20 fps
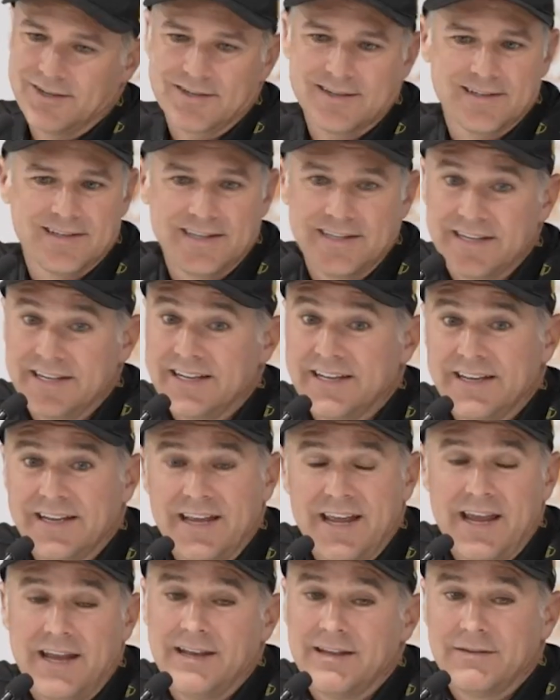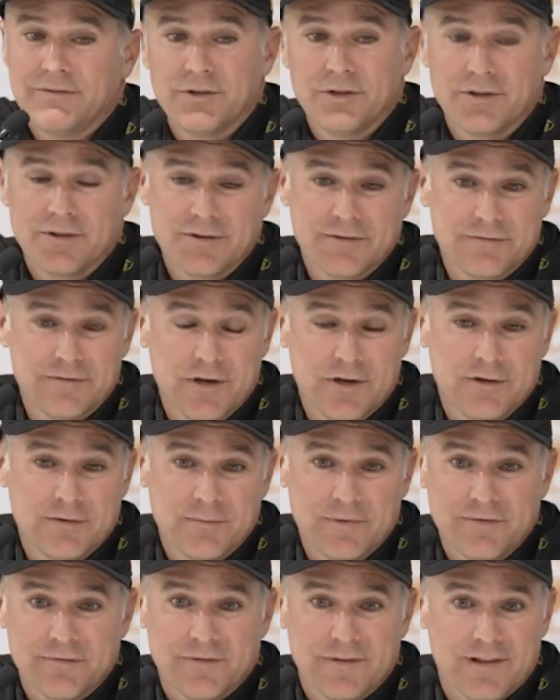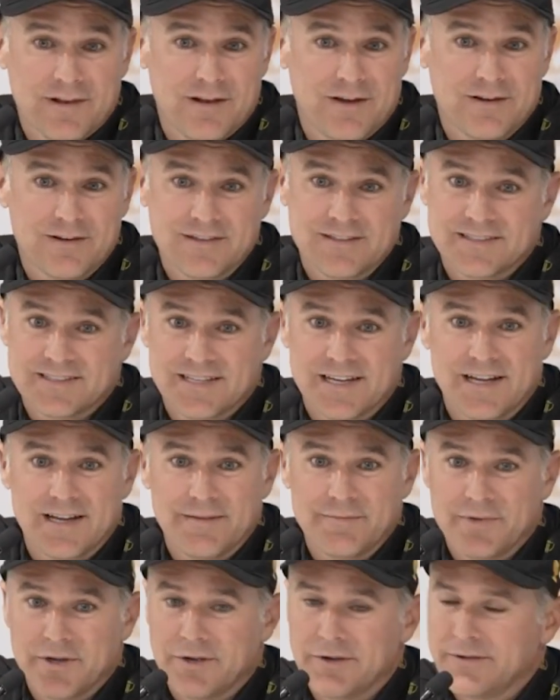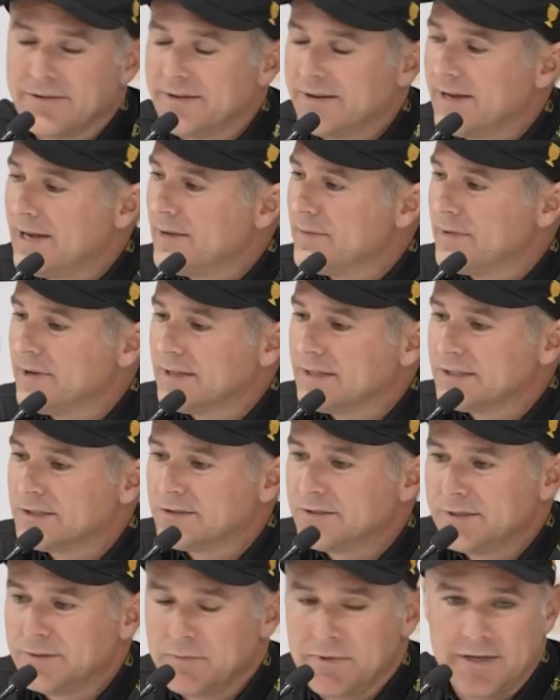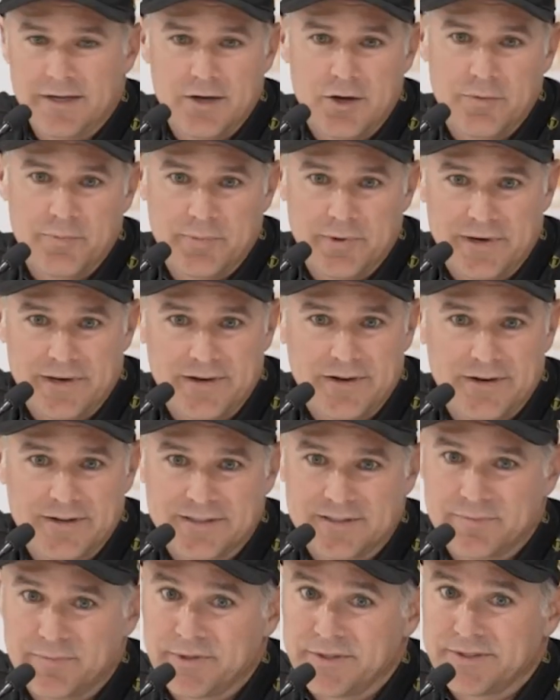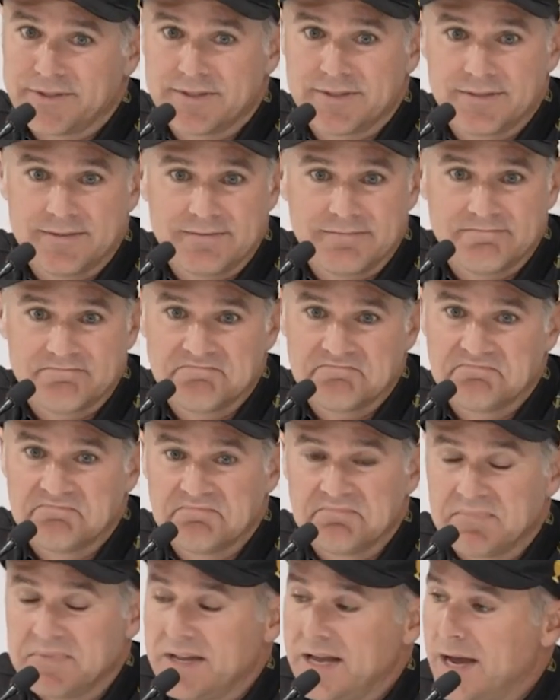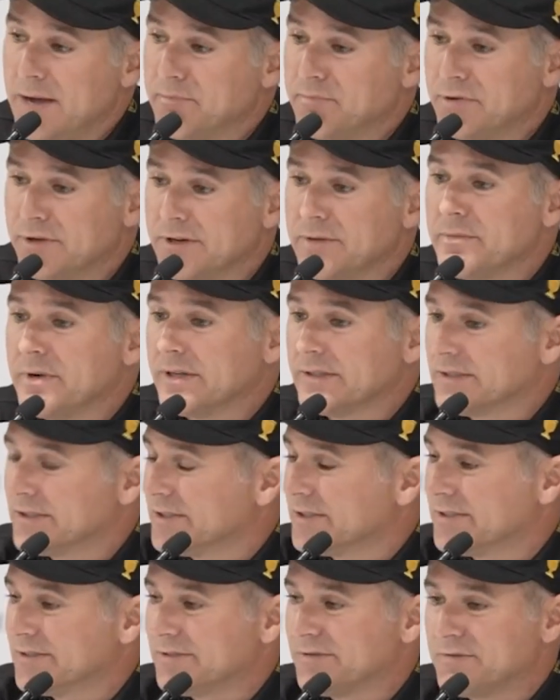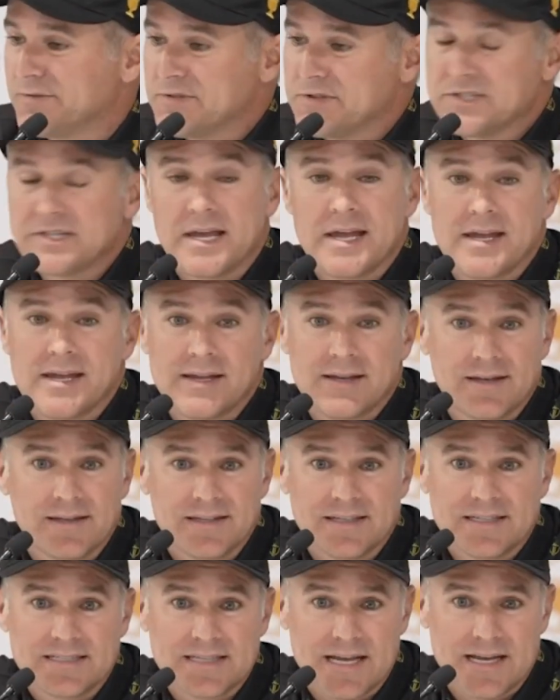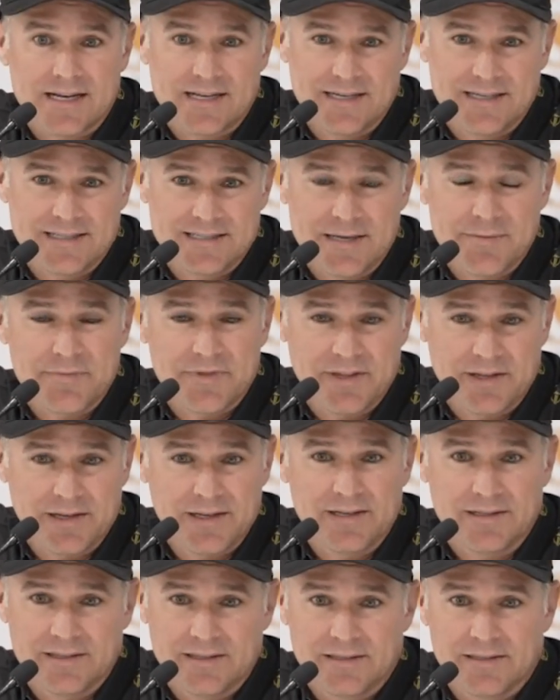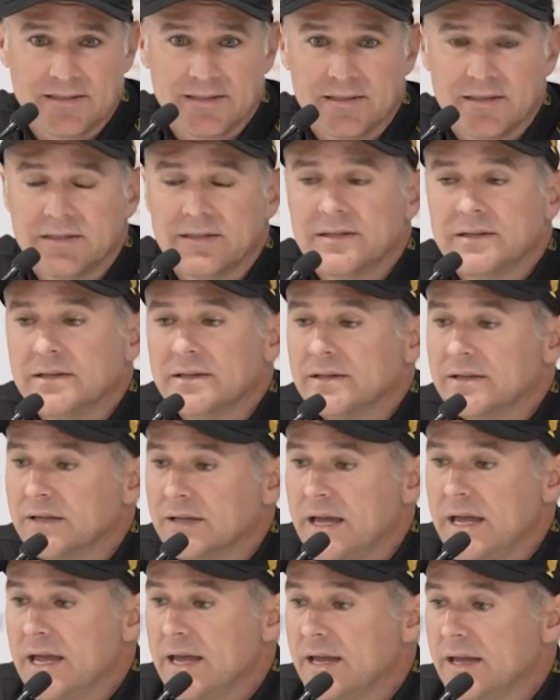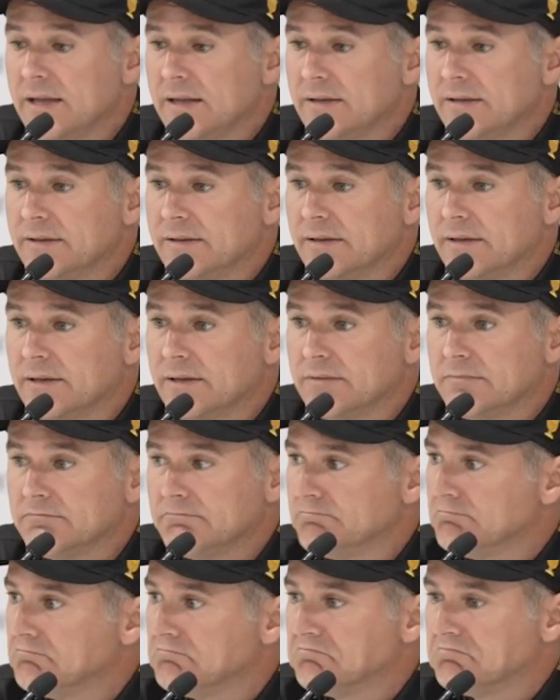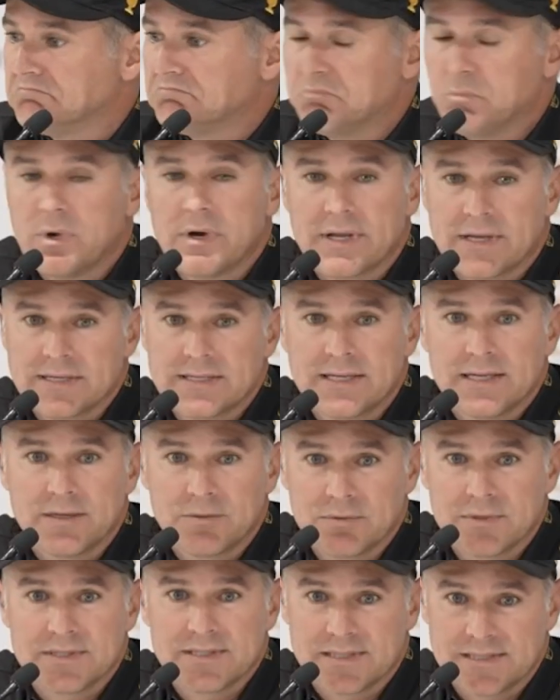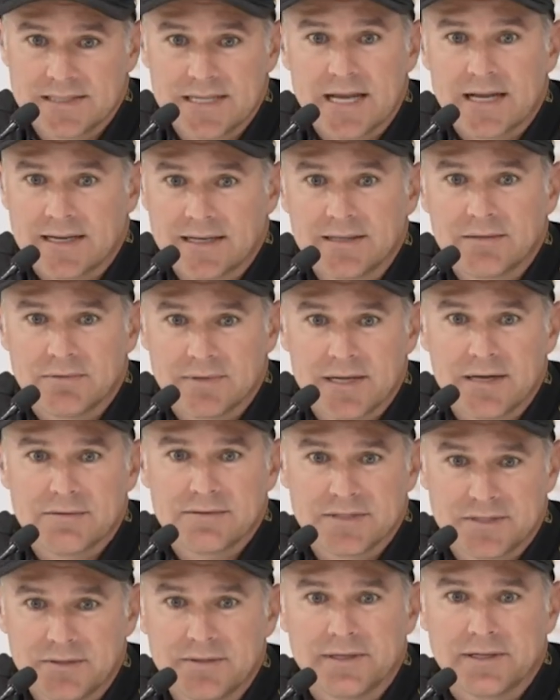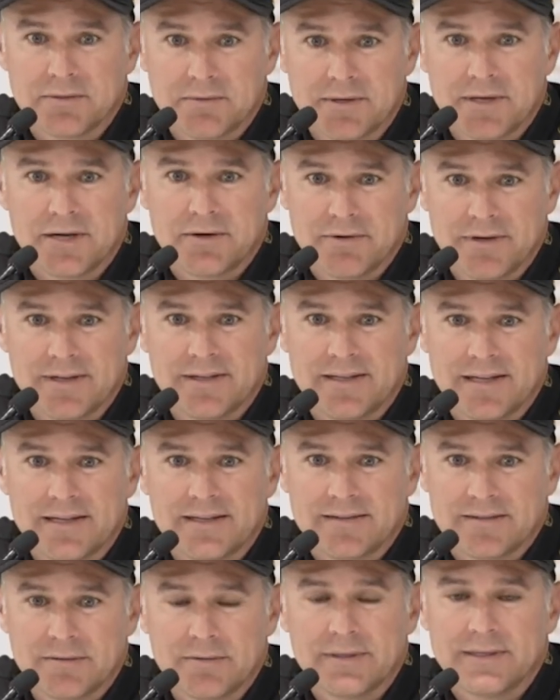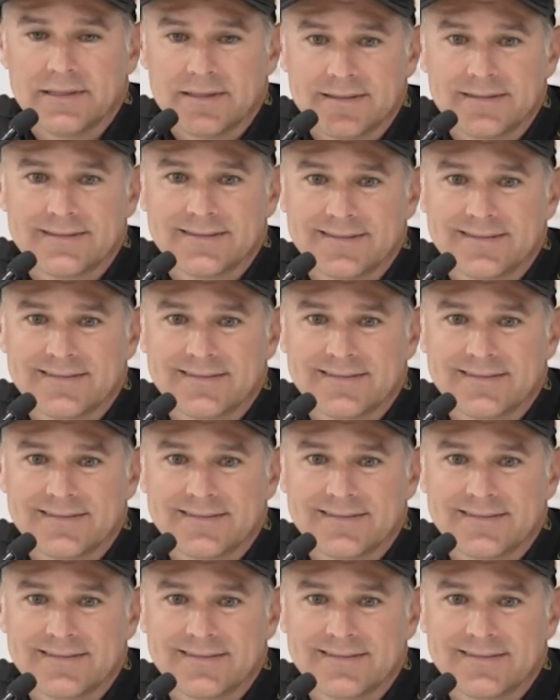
Look, any of you that have known me for the longest time know that I'm an extremely open and honest person. I pretty much say it exactly as I'm thinking it. And what I said was exactly what I was doing when I read that tweet.